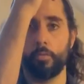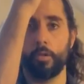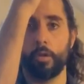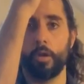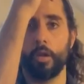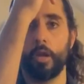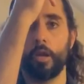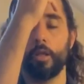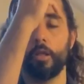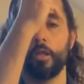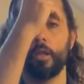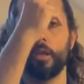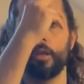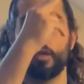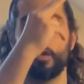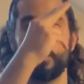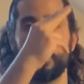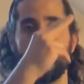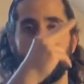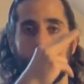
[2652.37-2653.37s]
inhaling,
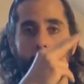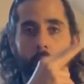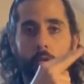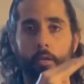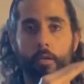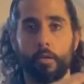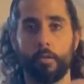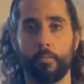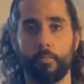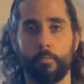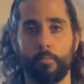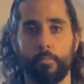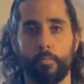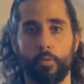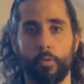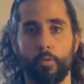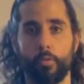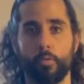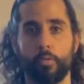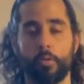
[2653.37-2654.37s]

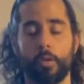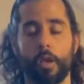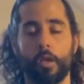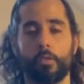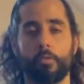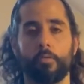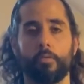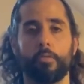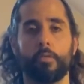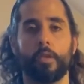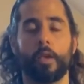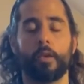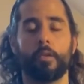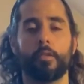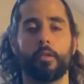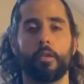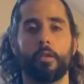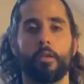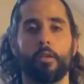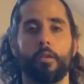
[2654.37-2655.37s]
both nostrils exhaling.